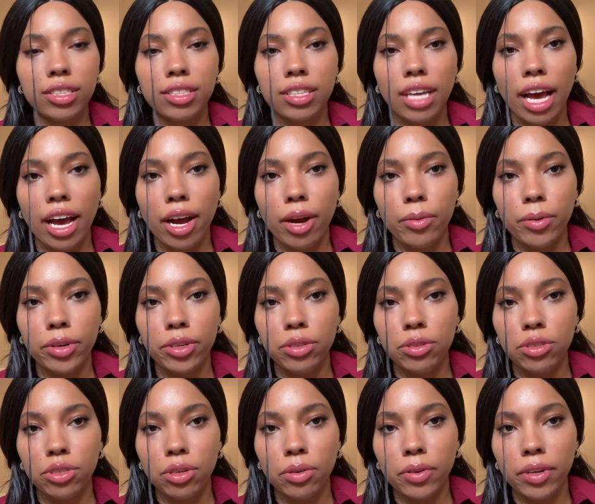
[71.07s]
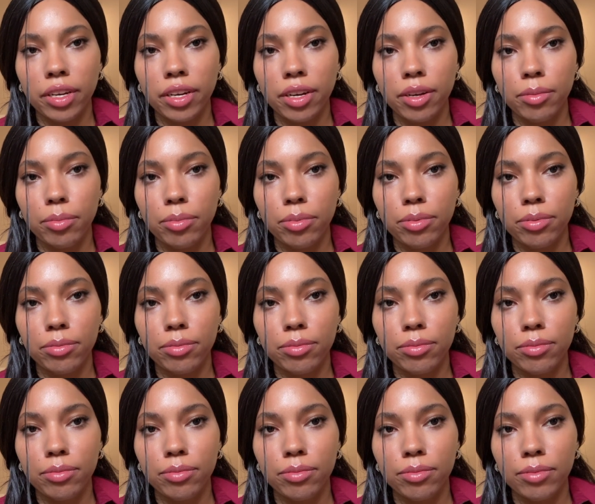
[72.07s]
how are you showing up
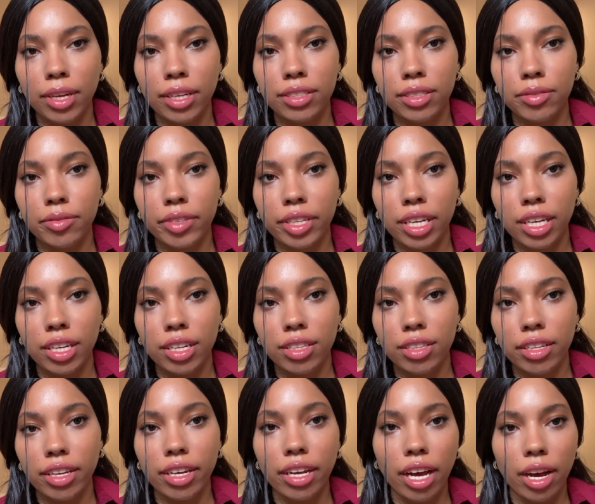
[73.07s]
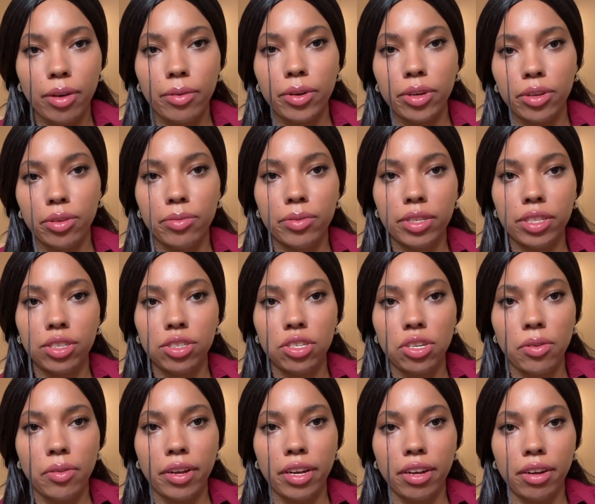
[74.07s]
as of late? Like, how are you really
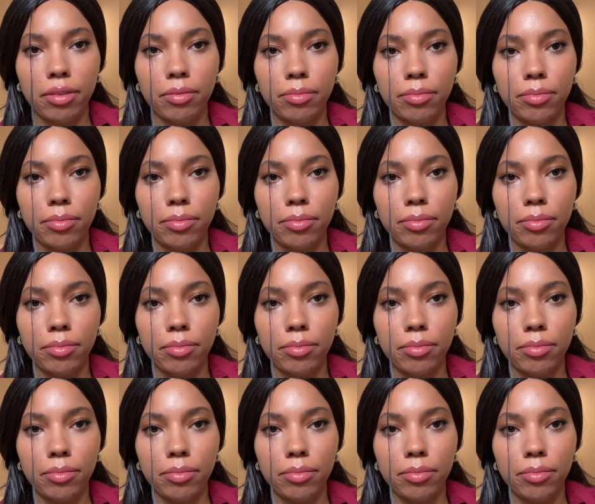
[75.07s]
showing up?